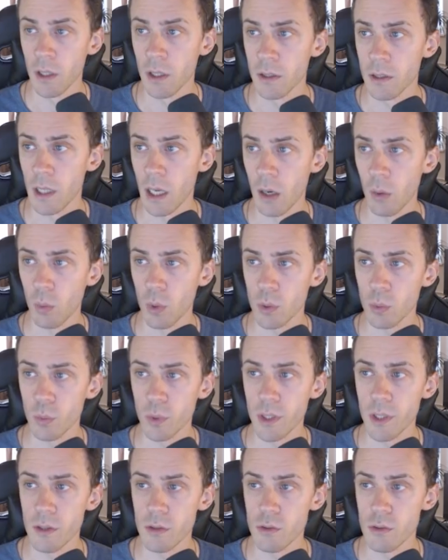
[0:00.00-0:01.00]
now what
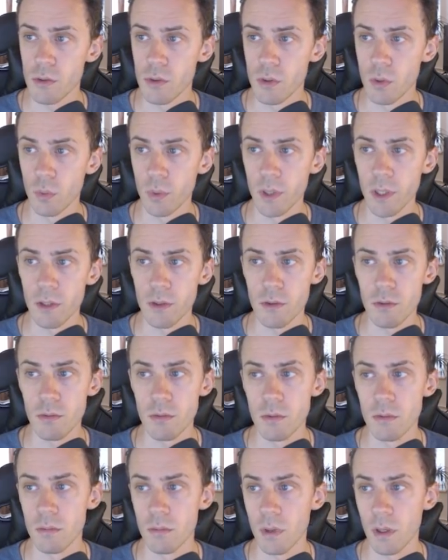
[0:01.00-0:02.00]
we need to do, we need
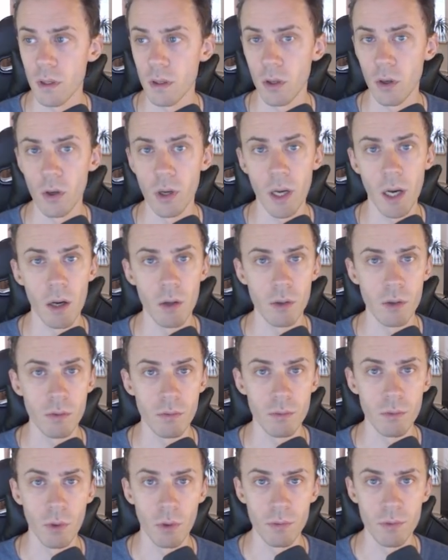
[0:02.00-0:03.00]
to log out
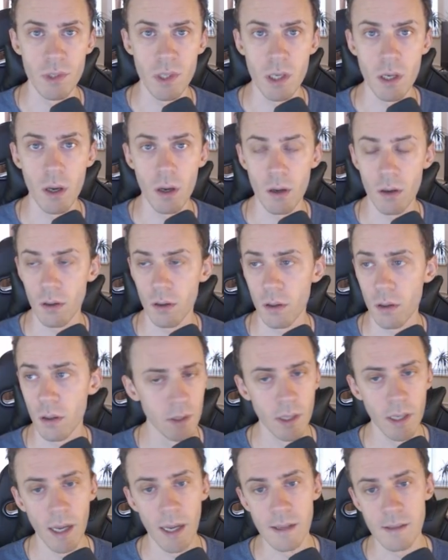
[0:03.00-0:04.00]
of here
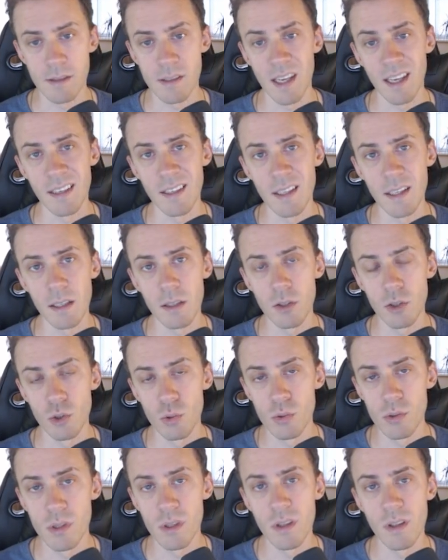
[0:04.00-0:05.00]
and sign in
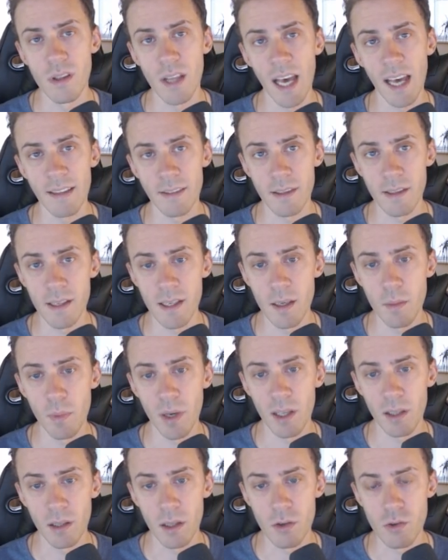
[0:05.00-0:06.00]
using that
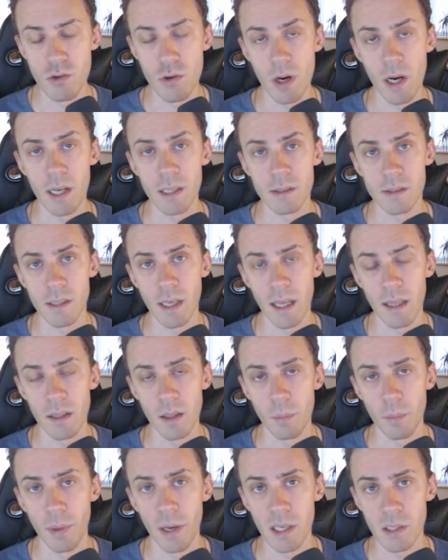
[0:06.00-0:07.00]
email address and
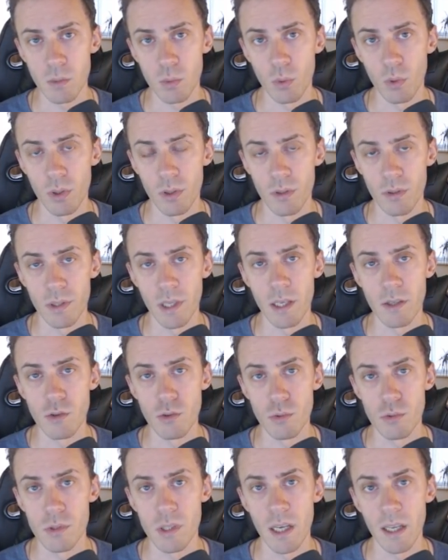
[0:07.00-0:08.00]
the password that
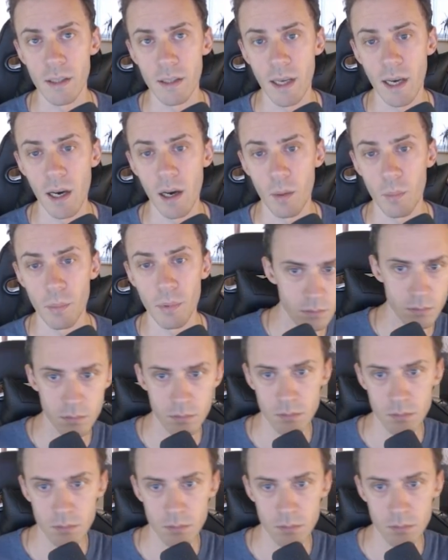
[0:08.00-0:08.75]
you set up.